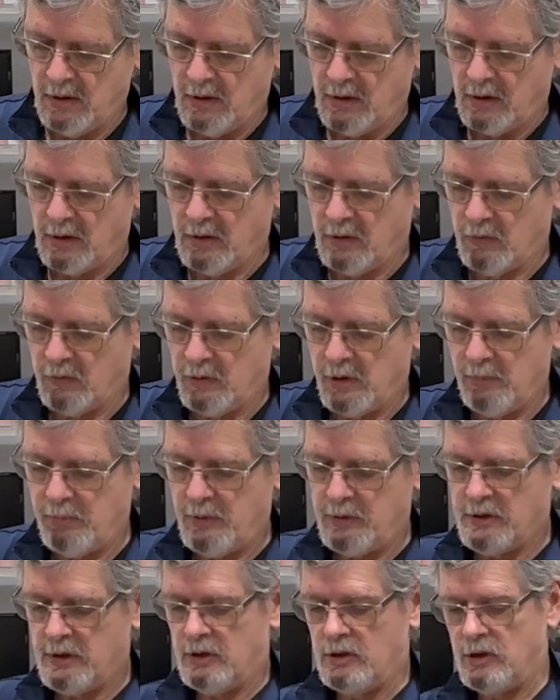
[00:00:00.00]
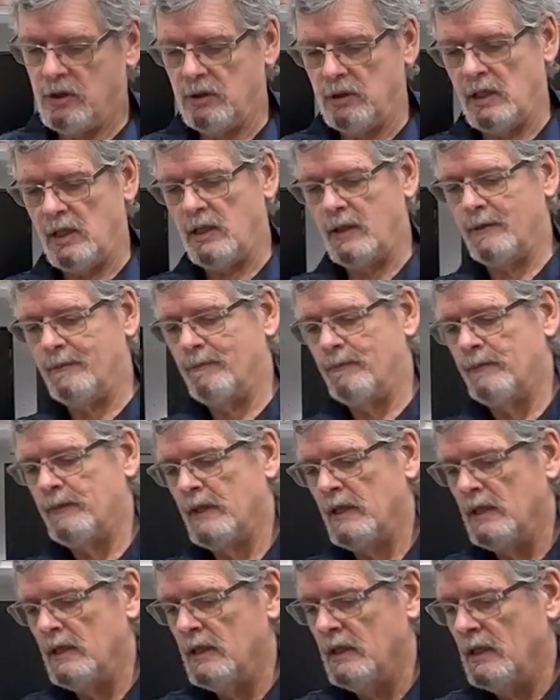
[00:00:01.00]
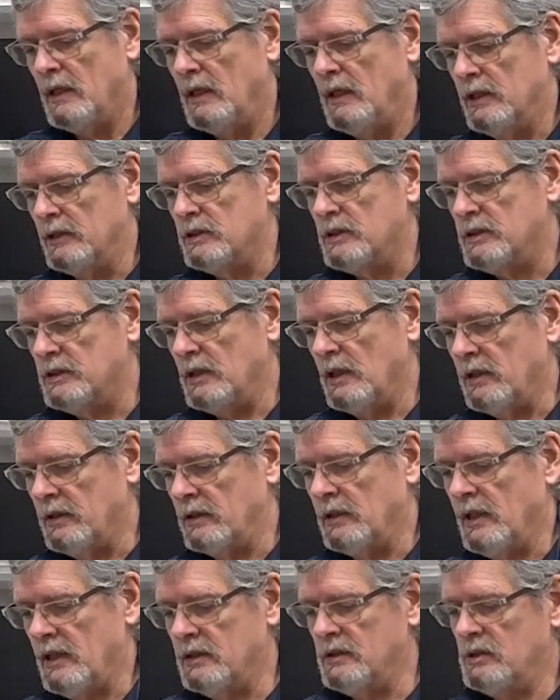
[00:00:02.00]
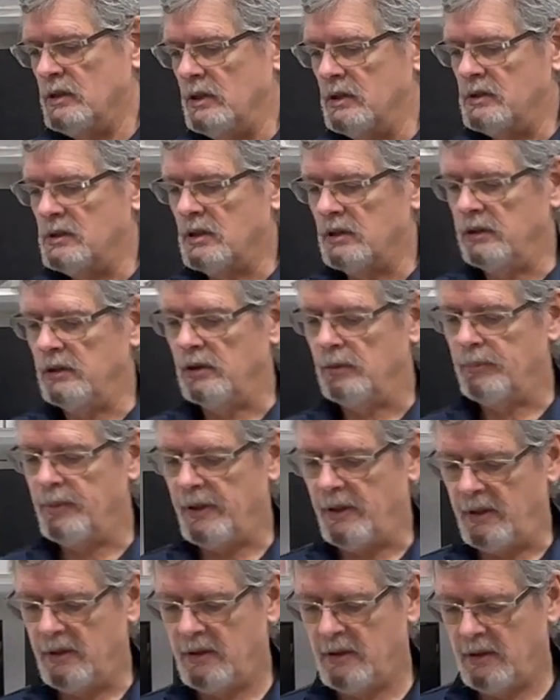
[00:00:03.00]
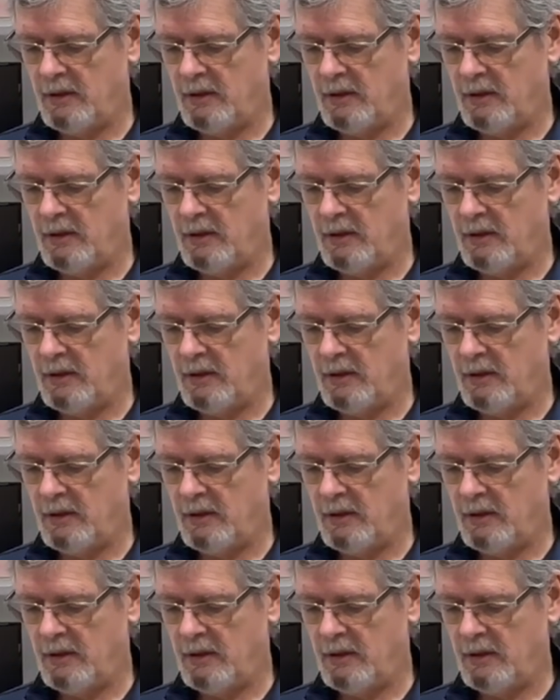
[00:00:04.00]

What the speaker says: going to reposition that and snug that just a little bit.